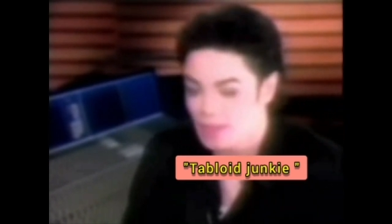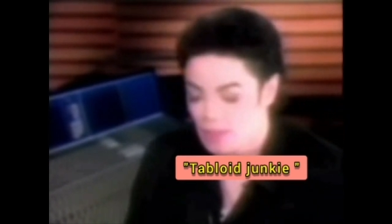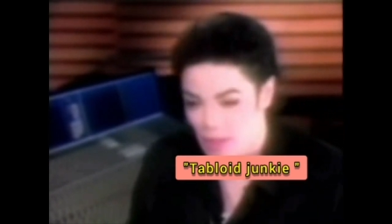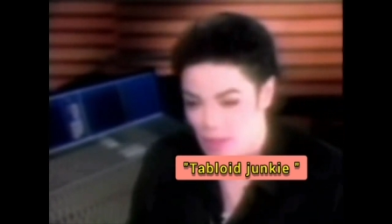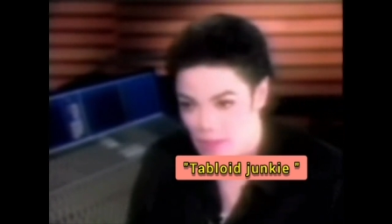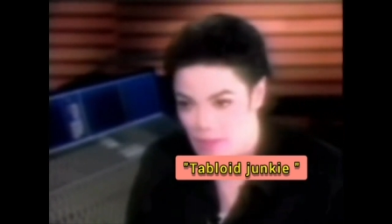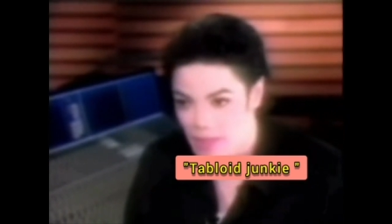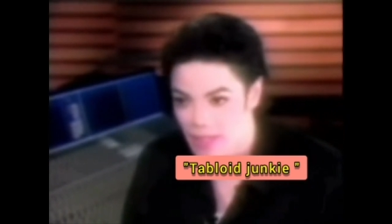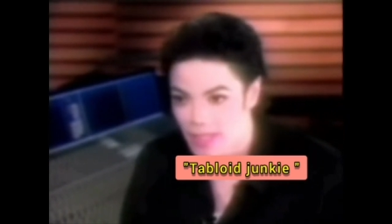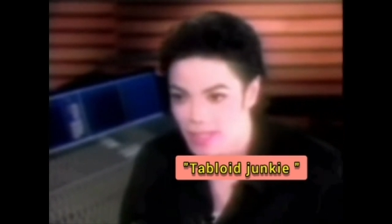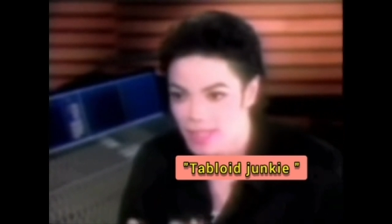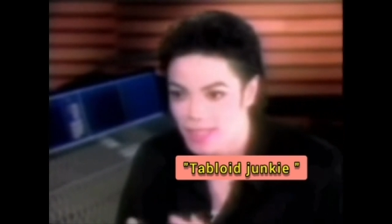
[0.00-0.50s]

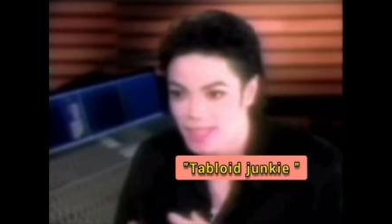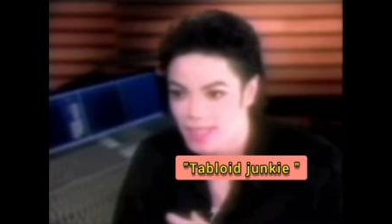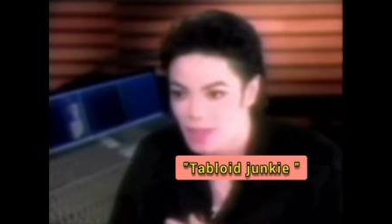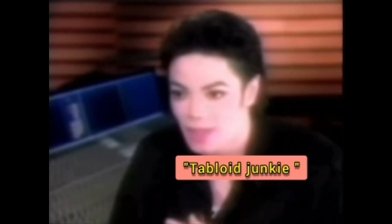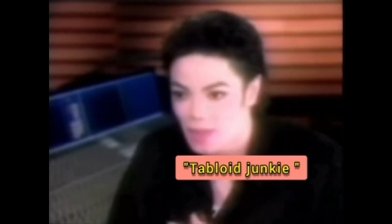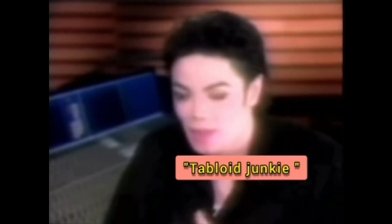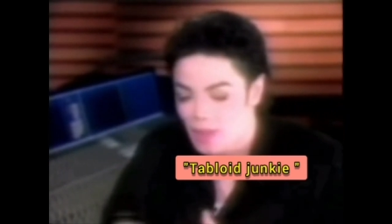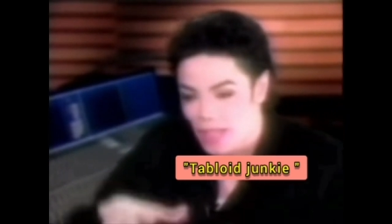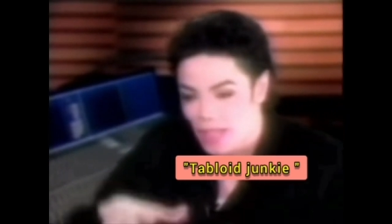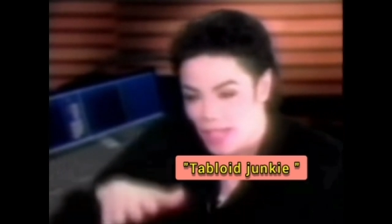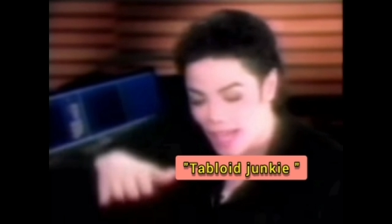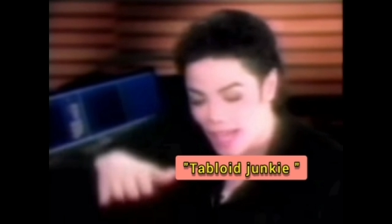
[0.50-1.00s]
What I mean,
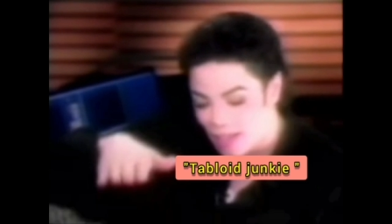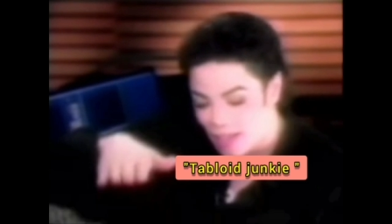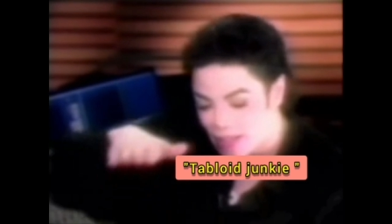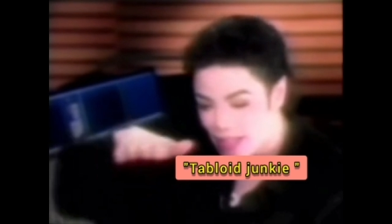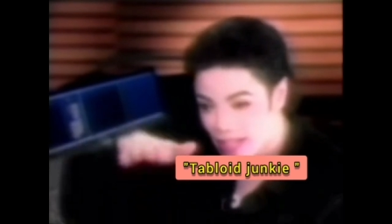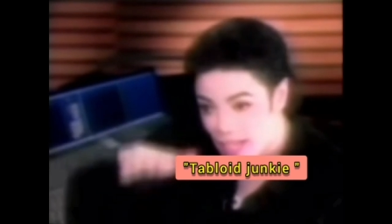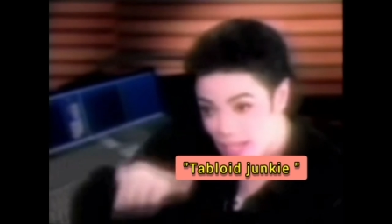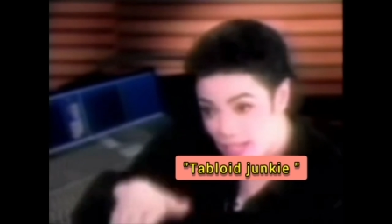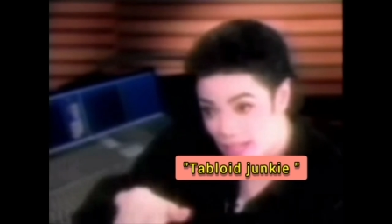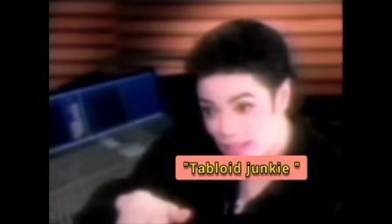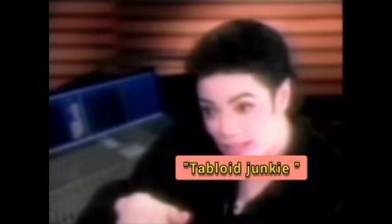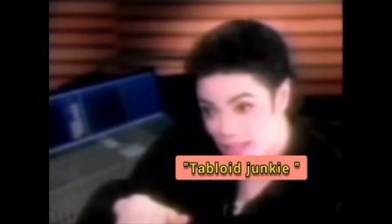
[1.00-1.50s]
so
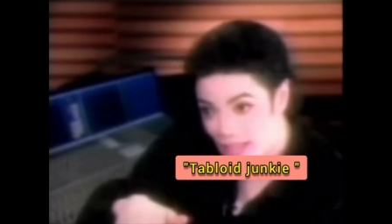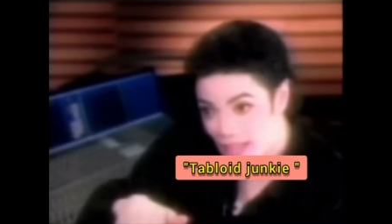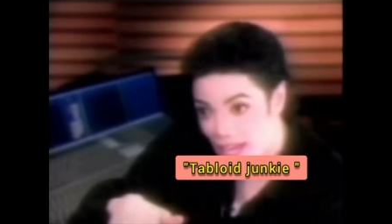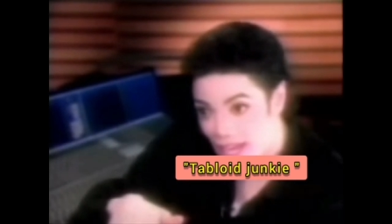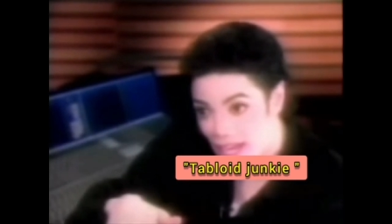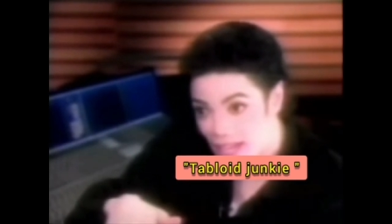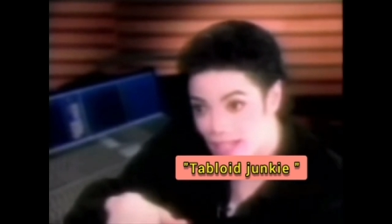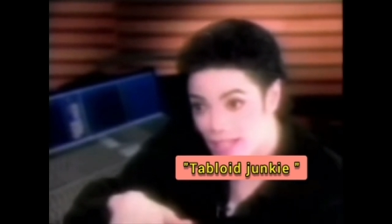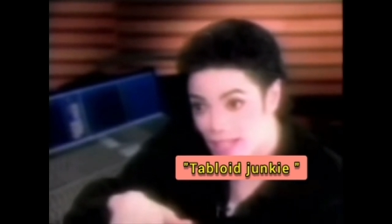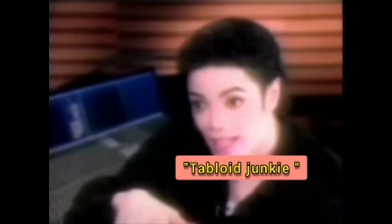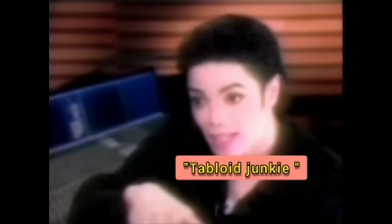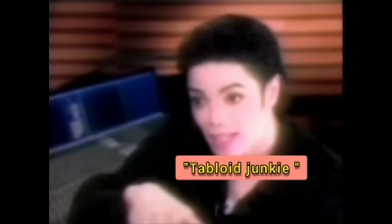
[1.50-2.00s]
I'll take
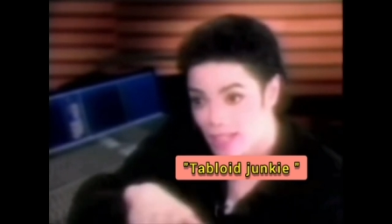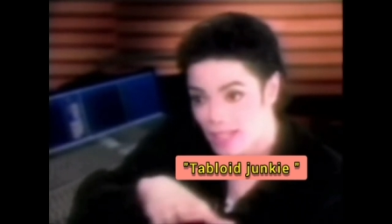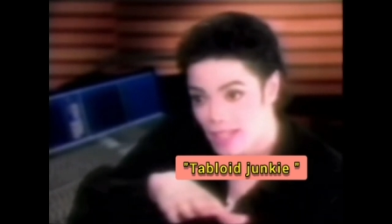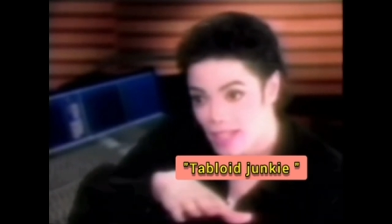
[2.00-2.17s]
that